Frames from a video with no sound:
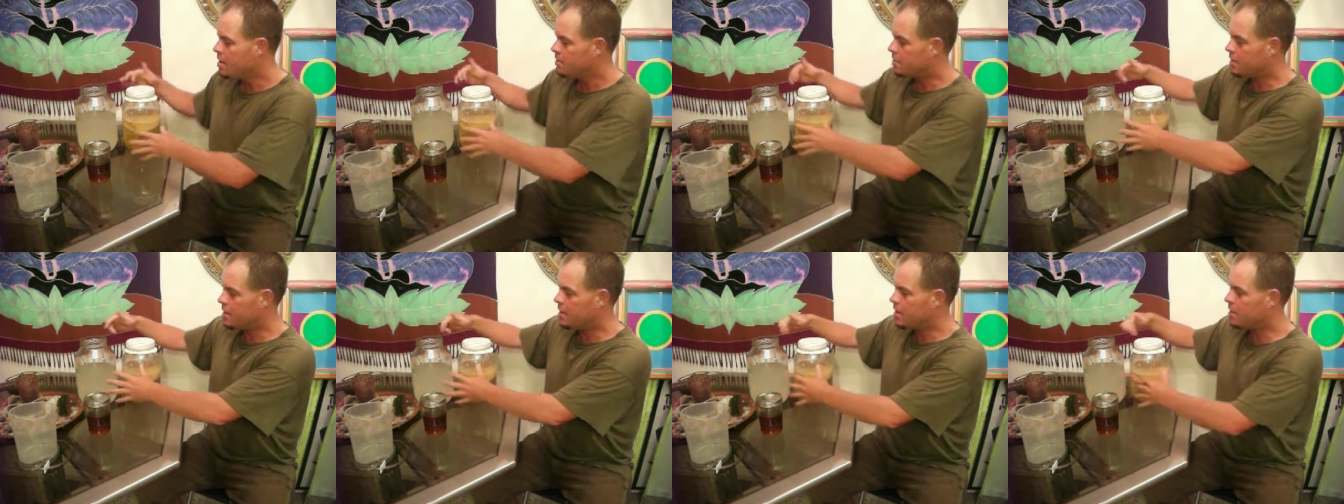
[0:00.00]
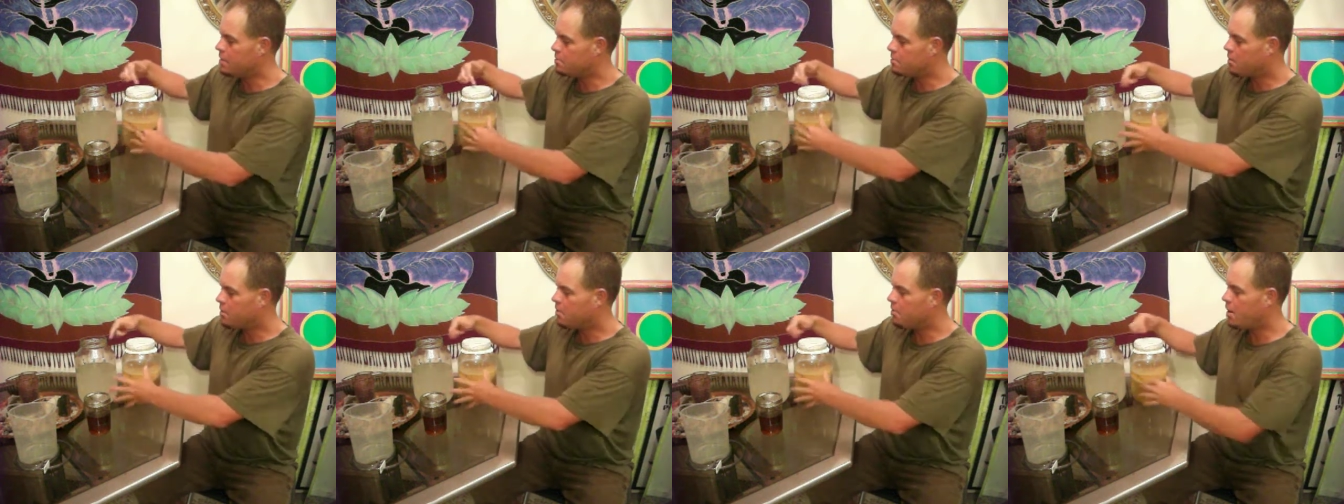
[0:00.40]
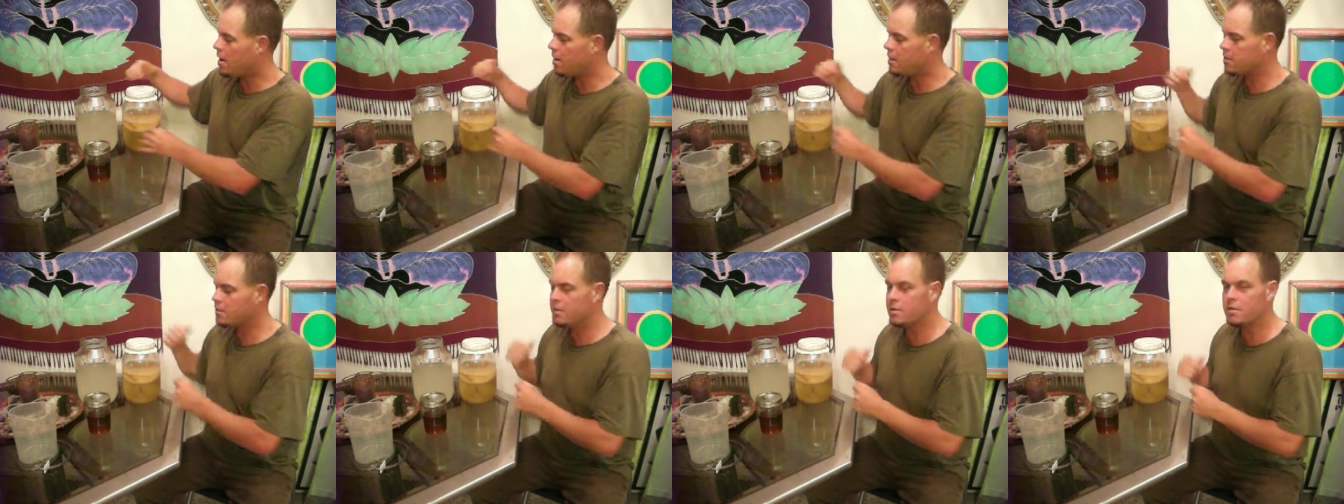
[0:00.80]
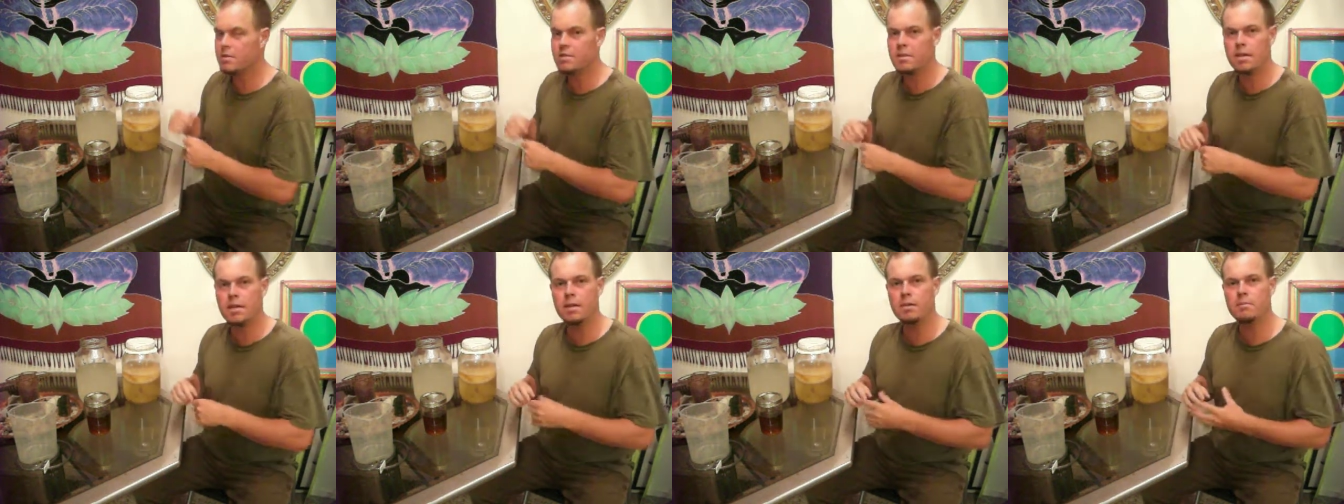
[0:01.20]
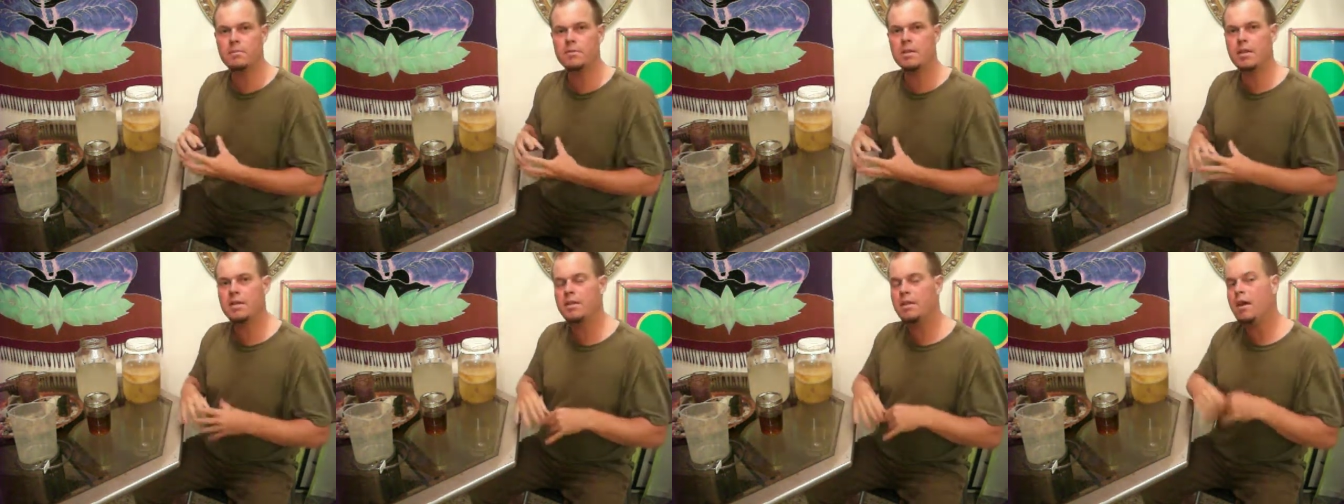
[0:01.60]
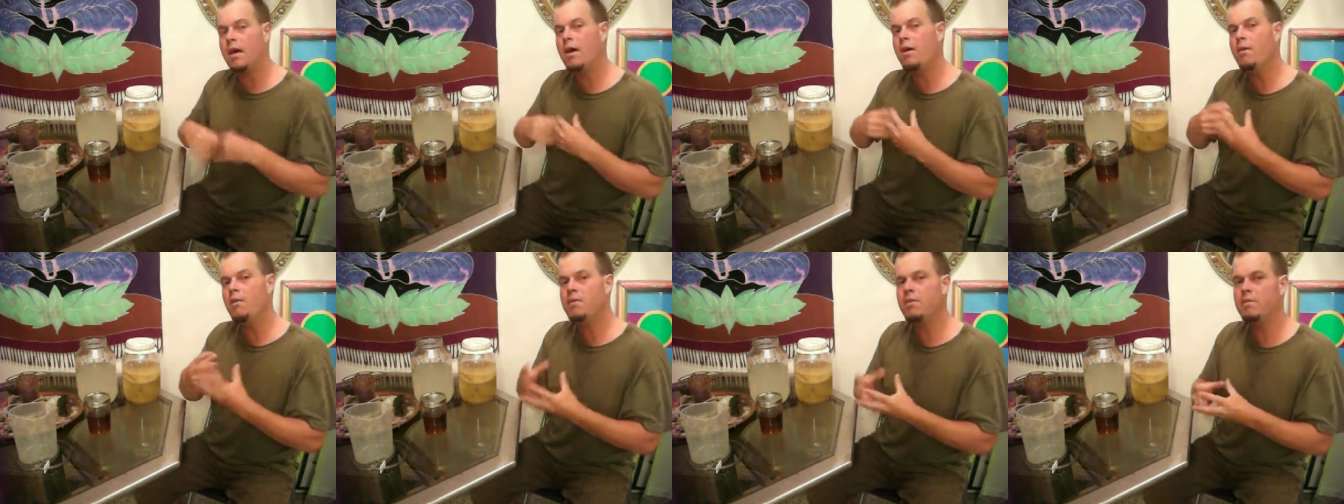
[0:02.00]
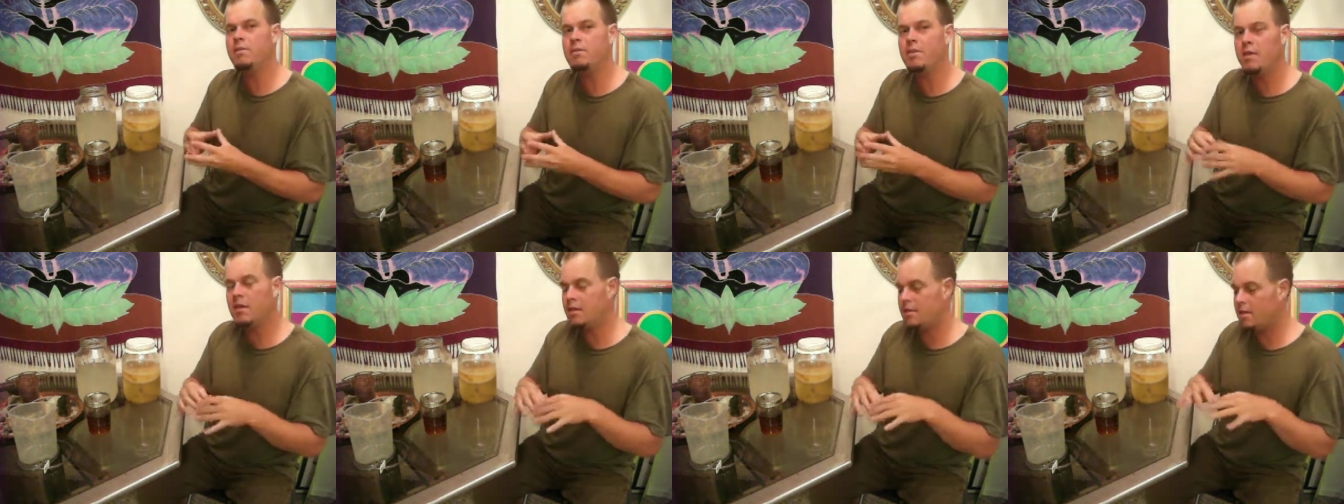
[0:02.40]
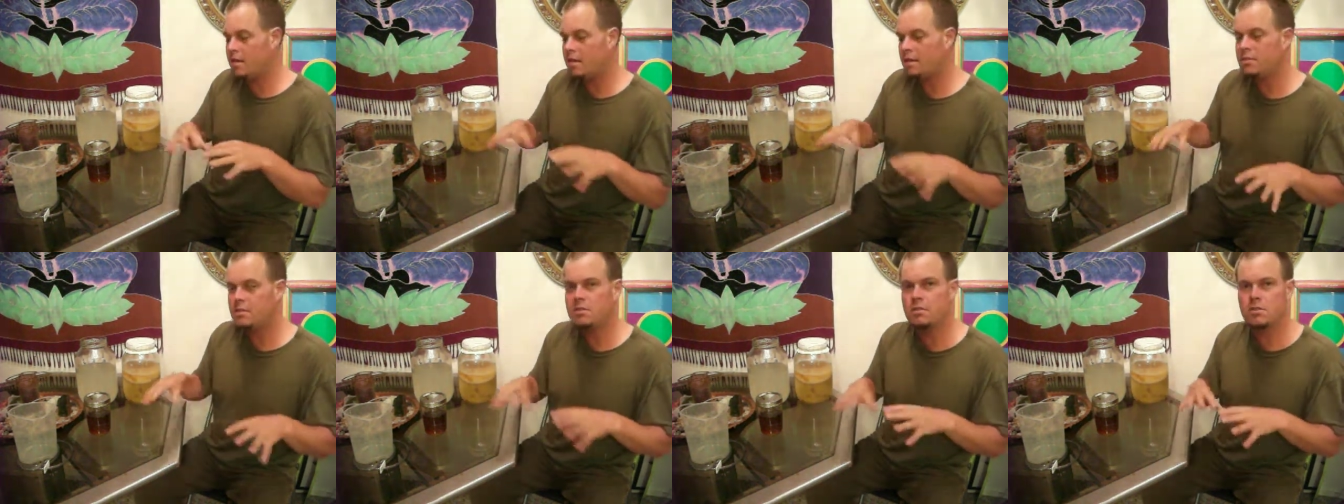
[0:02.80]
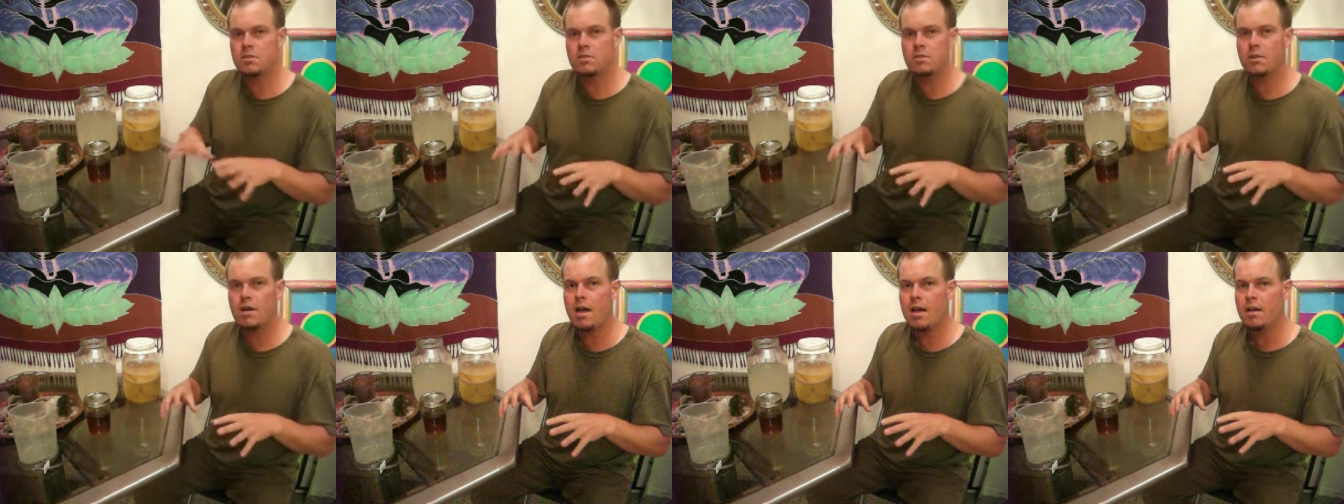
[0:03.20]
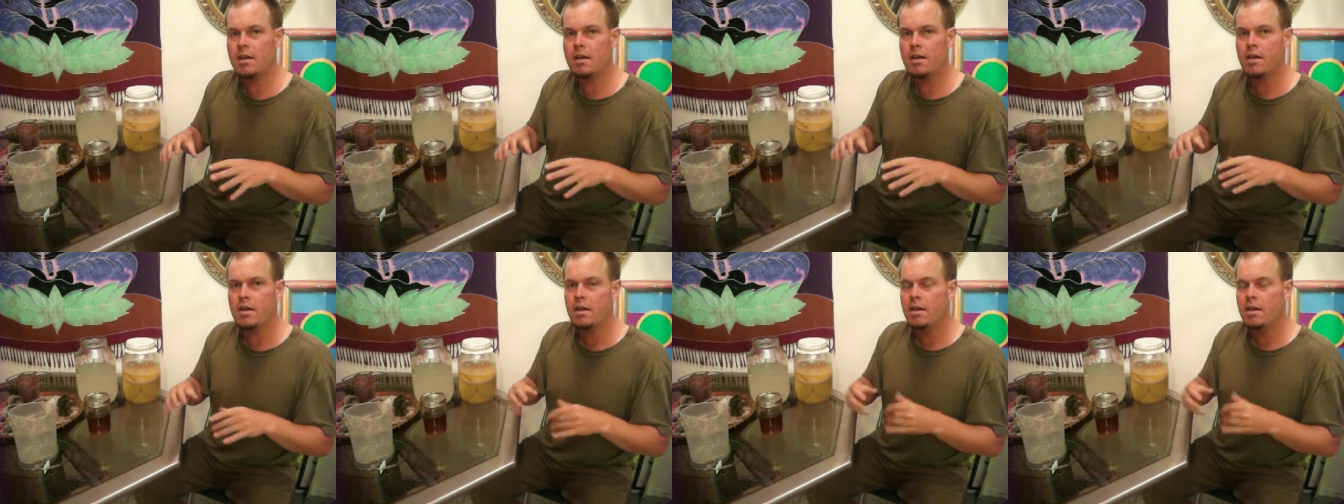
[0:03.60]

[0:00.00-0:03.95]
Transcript: See, these probiotic drinks, like I'm saying, the health of the intestinal tract